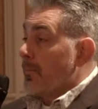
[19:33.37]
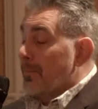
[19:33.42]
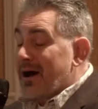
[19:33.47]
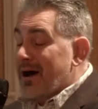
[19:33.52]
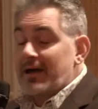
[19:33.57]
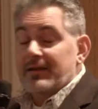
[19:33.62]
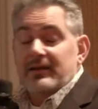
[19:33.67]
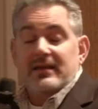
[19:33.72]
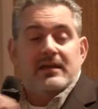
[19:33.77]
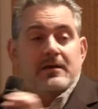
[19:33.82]

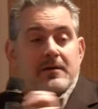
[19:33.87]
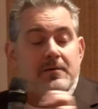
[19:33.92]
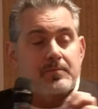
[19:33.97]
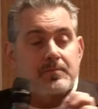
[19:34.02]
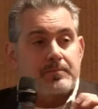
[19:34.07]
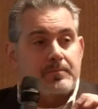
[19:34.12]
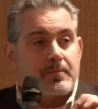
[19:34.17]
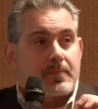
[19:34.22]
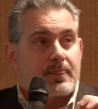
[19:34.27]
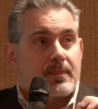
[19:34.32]
but
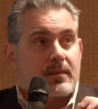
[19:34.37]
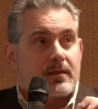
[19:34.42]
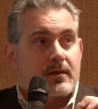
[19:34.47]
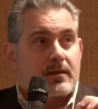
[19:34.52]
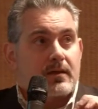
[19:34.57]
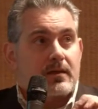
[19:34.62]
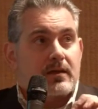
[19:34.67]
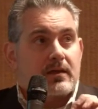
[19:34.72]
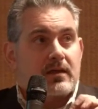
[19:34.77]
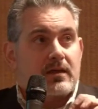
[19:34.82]

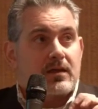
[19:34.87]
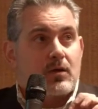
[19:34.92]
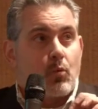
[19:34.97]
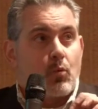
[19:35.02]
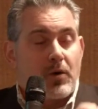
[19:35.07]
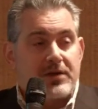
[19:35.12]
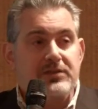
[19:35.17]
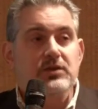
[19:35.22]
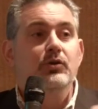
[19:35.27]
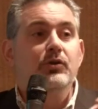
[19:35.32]

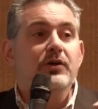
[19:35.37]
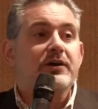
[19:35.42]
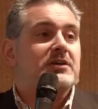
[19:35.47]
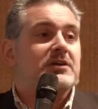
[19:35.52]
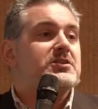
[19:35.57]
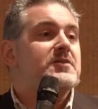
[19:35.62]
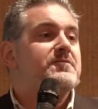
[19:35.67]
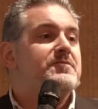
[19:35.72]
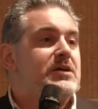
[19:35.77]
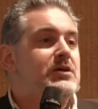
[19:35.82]
when you look
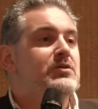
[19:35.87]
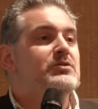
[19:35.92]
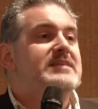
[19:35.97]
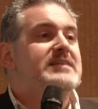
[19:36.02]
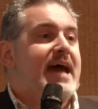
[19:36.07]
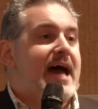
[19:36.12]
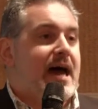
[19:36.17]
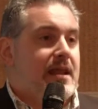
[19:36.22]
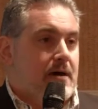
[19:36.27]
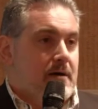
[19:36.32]
at the view
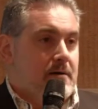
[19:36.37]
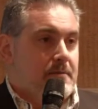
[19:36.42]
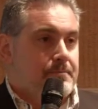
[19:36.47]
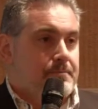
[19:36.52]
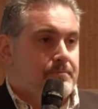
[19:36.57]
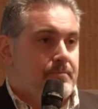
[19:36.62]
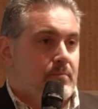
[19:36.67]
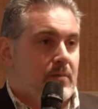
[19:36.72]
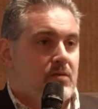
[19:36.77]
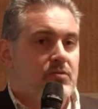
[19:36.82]
data,
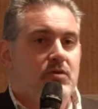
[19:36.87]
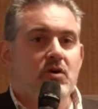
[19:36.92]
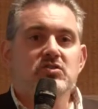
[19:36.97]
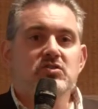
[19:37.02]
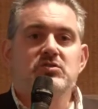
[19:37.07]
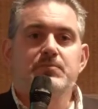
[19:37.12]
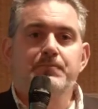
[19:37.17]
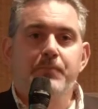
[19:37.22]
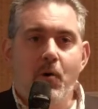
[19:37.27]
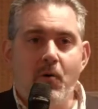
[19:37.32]

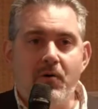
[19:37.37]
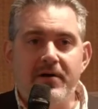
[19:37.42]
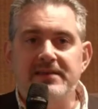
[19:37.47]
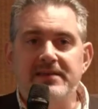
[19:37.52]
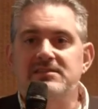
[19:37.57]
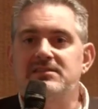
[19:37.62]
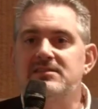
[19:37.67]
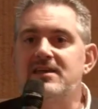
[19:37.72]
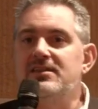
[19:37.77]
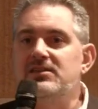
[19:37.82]
those
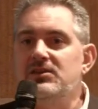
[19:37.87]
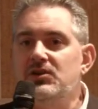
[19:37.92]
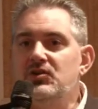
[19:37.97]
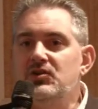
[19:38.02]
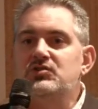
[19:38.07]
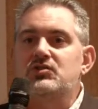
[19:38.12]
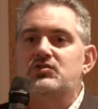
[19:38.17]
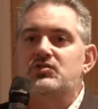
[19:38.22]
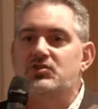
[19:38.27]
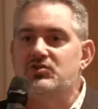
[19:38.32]
points that
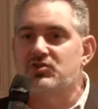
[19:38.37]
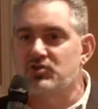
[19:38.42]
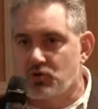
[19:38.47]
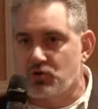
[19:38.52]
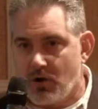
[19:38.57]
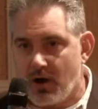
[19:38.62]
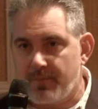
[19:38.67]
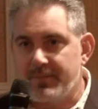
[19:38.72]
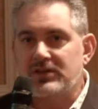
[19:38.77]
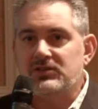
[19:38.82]
users are
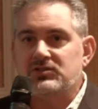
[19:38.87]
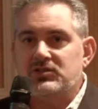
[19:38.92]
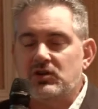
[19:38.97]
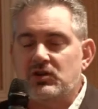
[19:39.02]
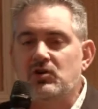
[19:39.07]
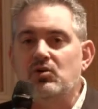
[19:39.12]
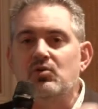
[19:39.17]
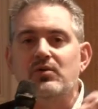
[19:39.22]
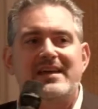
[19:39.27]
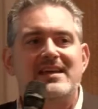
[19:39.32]
scrubbing
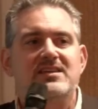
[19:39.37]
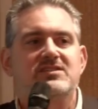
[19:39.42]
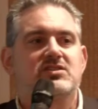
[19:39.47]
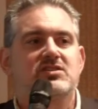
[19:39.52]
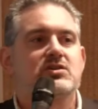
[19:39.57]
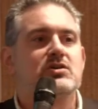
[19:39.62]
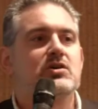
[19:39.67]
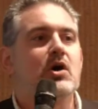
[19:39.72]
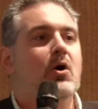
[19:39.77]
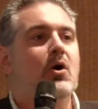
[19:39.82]
to is
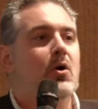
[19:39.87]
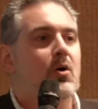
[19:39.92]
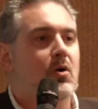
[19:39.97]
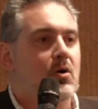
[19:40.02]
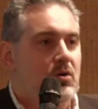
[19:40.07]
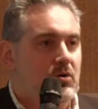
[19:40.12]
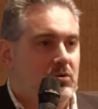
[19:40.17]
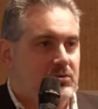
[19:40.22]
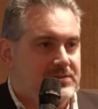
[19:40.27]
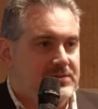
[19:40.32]

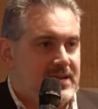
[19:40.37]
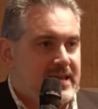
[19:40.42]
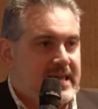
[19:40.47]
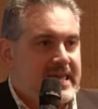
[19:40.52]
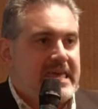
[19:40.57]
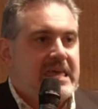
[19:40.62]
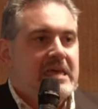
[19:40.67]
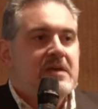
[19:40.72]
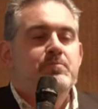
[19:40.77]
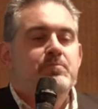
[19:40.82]
gold.
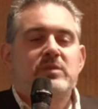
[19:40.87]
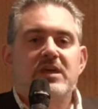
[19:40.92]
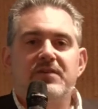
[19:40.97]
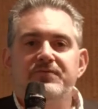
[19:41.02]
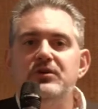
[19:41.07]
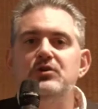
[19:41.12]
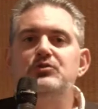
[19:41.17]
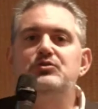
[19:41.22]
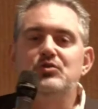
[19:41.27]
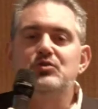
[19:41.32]

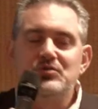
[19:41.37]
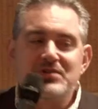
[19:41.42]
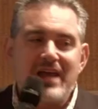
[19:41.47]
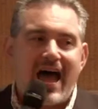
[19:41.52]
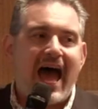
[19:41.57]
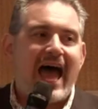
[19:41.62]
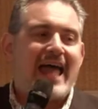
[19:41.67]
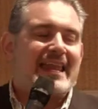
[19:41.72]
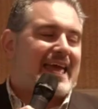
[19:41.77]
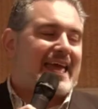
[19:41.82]
If you do
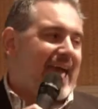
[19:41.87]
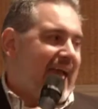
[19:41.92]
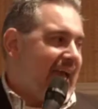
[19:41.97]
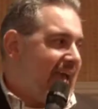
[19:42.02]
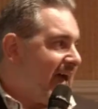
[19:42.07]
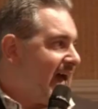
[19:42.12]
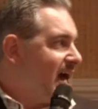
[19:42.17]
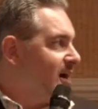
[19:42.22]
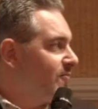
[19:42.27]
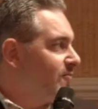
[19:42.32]
not
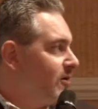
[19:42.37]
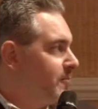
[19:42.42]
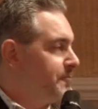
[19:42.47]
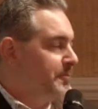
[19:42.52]
have a